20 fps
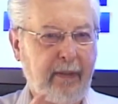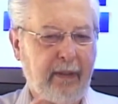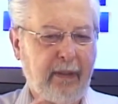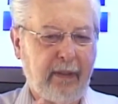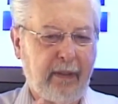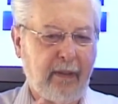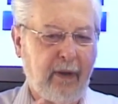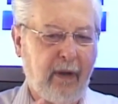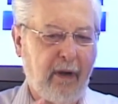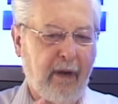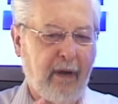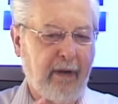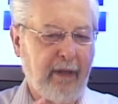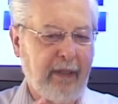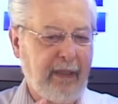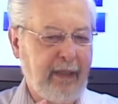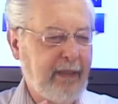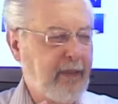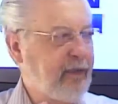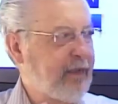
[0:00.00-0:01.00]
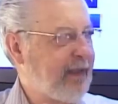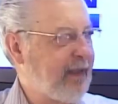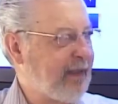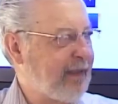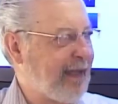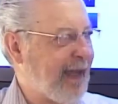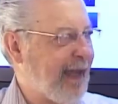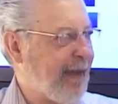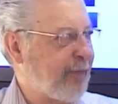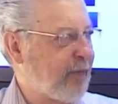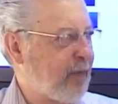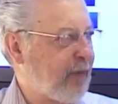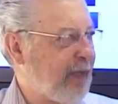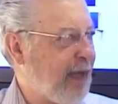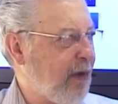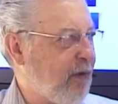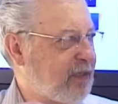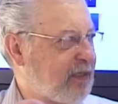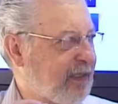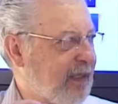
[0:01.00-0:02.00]
card into the adapter.
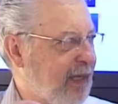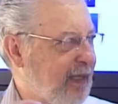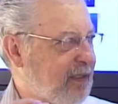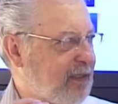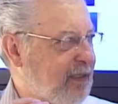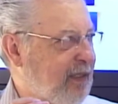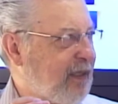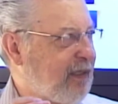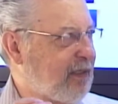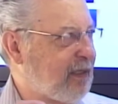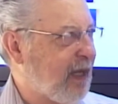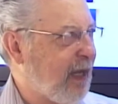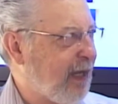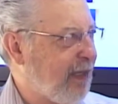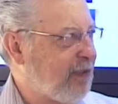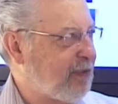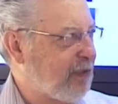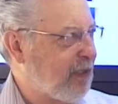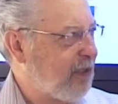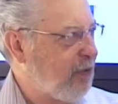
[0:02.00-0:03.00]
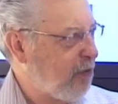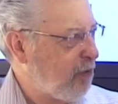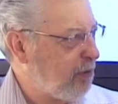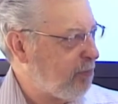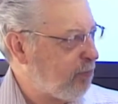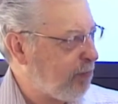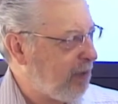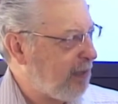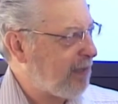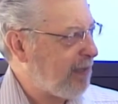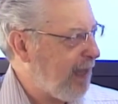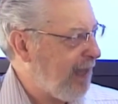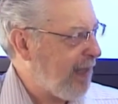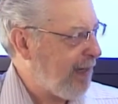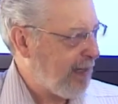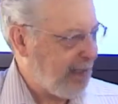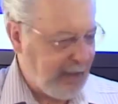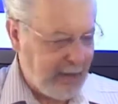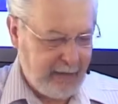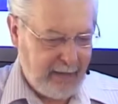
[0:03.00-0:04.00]
Now it's an SD size, and you can plug that in.